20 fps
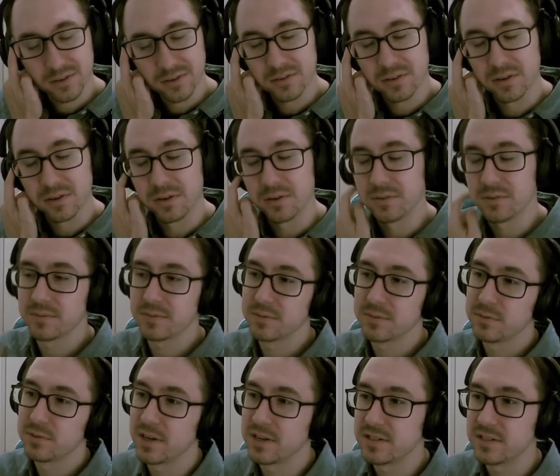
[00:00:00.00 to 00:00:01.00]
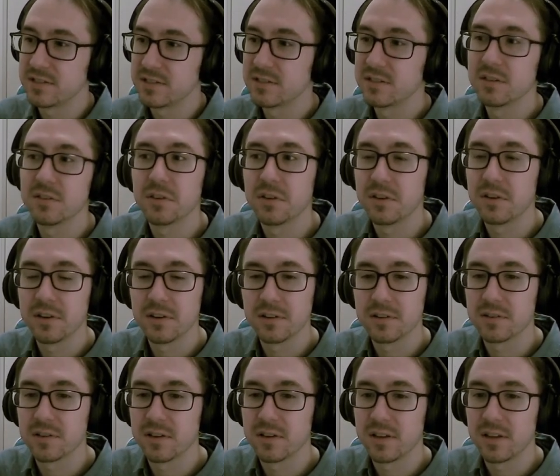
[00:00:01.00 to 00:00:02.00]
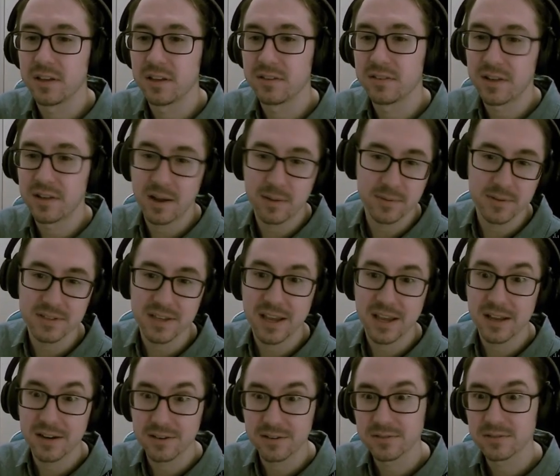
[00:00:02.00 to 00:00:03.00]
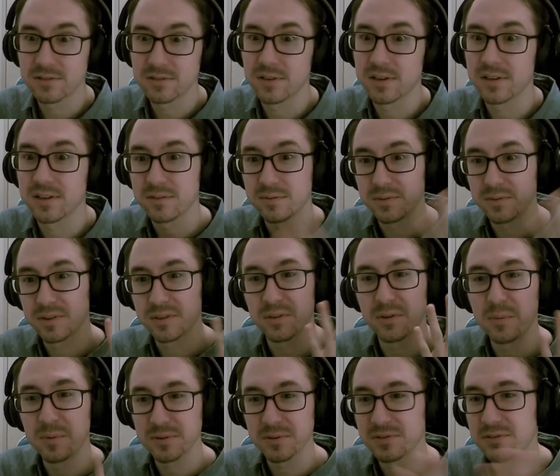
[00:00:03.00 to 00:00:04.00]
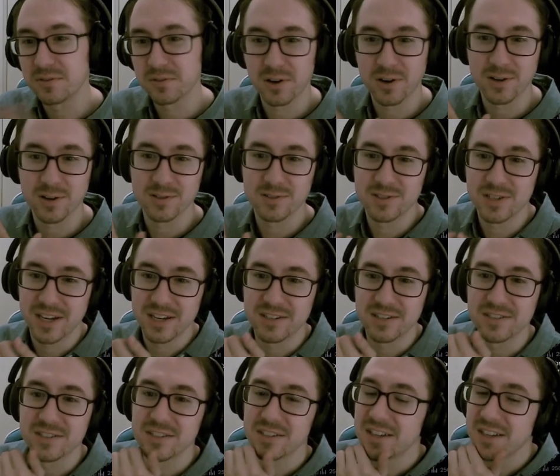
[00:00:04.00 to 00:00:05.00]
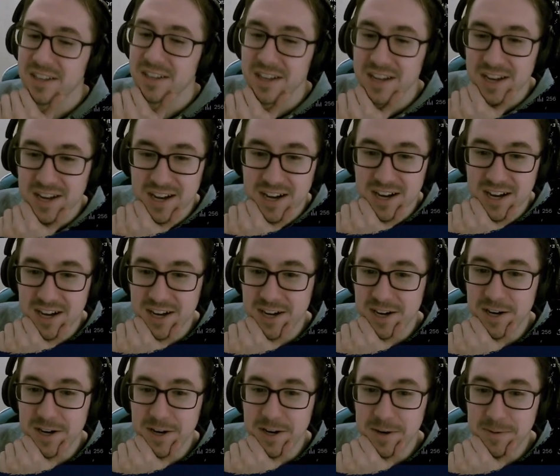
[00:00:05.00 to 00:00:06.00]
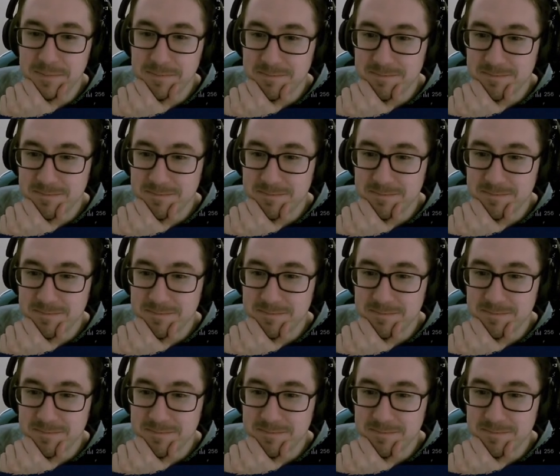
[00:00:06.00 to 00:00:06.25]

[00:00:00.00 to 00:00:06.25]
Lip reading: so Dredge is still good in Timeless and Historic with almost no card change. Um,